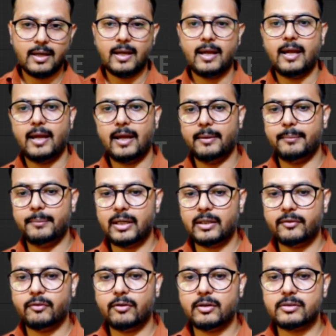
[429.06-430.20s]
and by
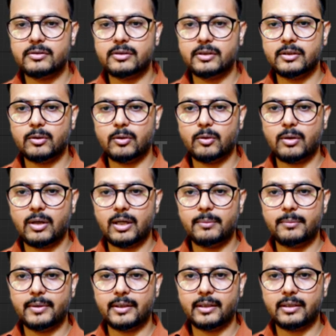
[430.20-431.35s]
default is zero I'll
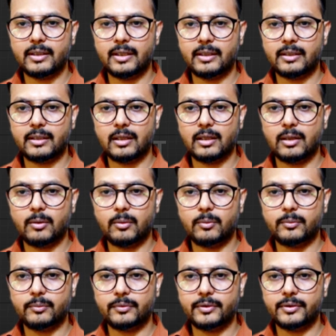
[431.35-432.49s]
make it like around
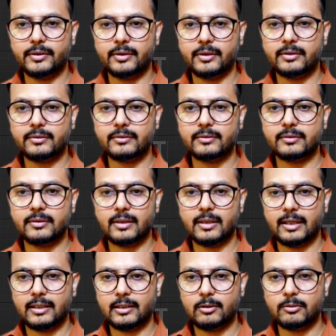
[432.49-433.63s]
here
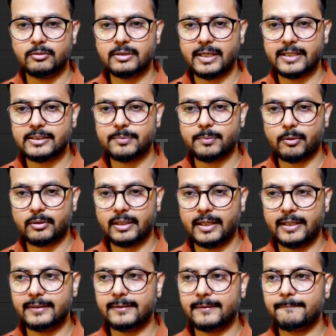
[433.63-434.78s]
and it looks like spotlight
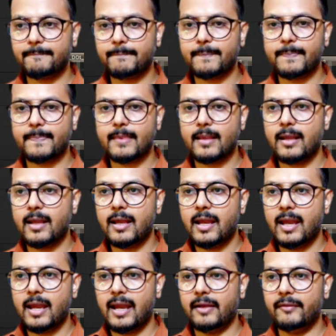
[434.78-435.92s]

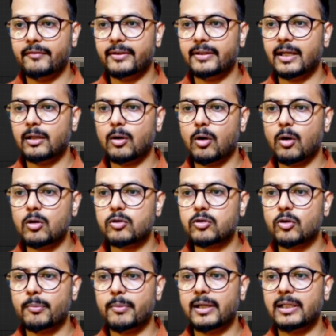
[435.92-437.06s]
and we can also
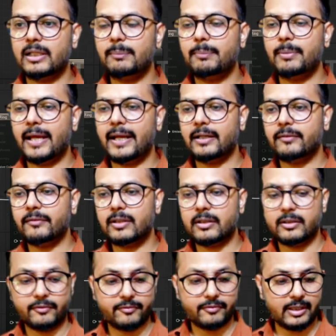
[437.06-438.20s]
multiply it with a
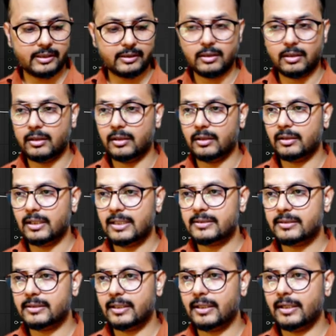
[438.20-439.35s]
different color let's
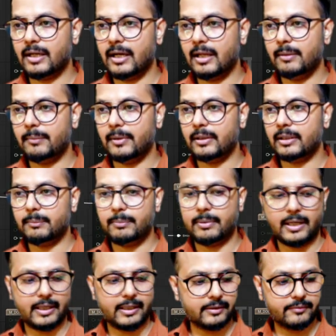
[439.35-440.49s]
say i'll multiply
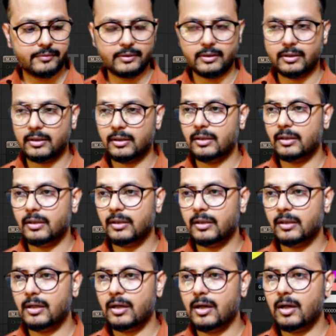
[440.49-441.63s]
it with a
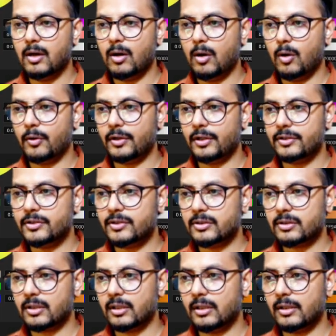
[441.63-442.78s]
orange
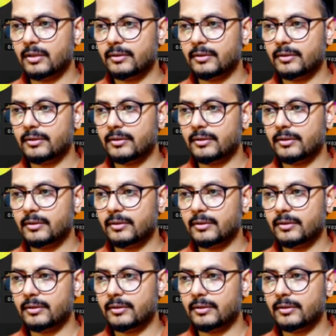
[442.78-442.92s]
color